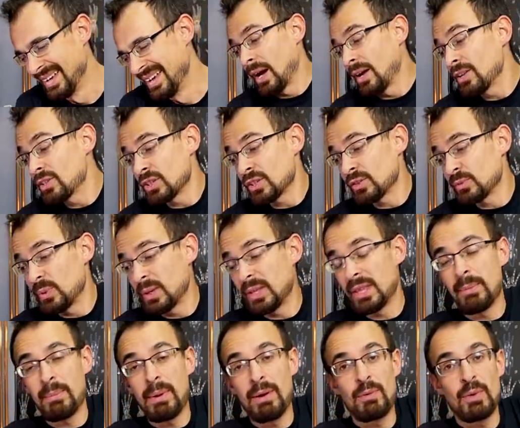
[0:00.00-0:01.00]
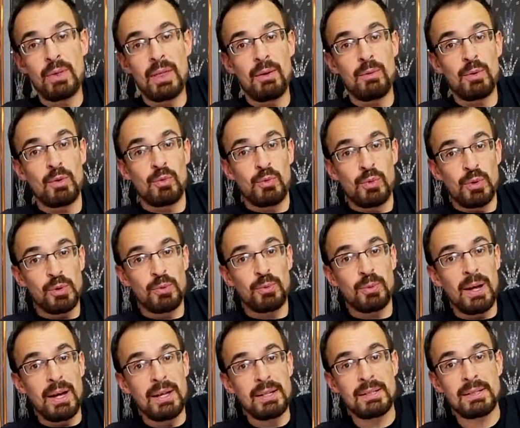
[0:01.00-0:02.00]
I just feed them every day with fruit
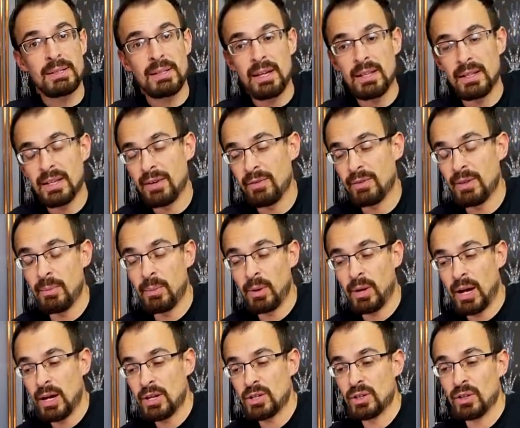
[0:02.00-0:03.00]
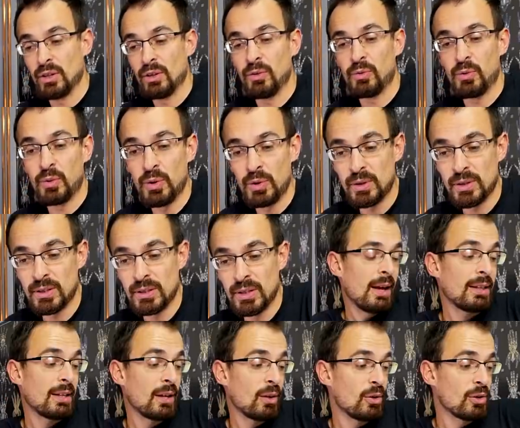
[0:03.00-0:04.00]
flies and give them occasionally fruits.
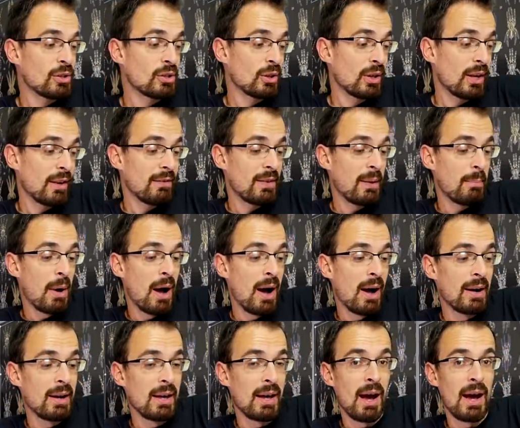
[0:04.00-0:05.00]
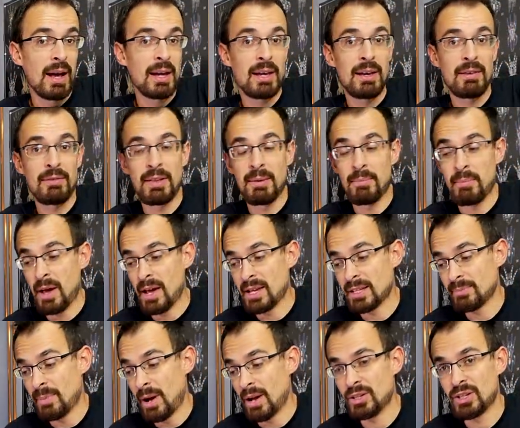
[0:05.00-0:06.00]
And I also give them honey. I give them as
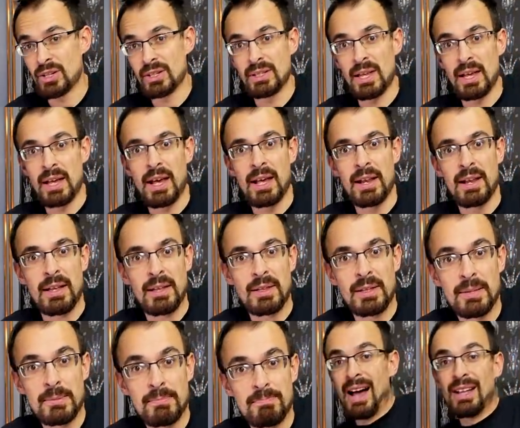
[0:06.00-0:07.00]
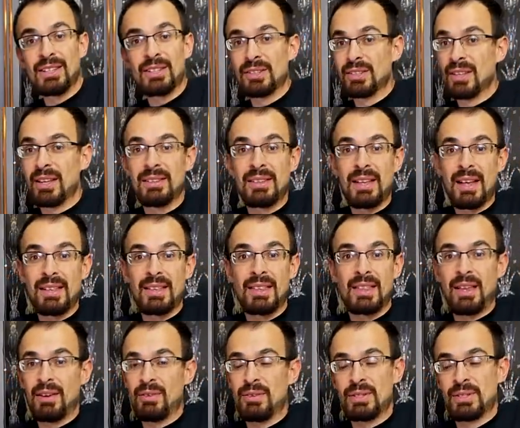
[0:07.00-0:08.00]
much as they can eat. Other than that,
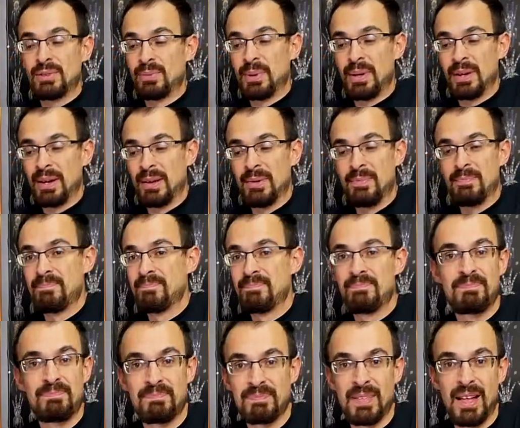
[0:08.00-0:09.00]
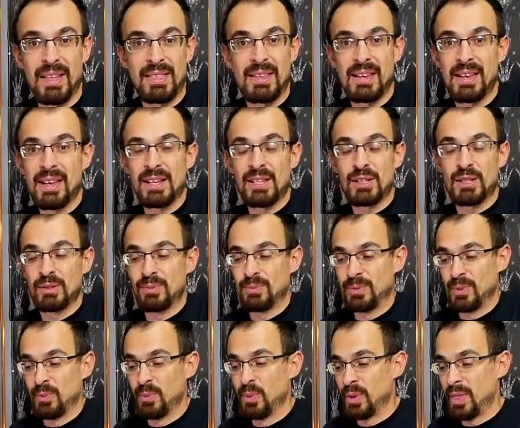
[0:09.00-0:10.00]
there is really nothing else
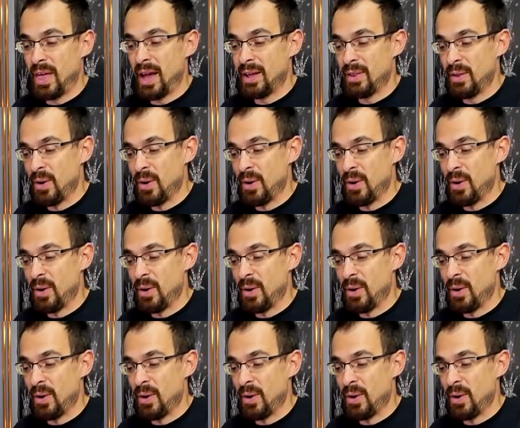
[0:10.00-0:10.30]
from what I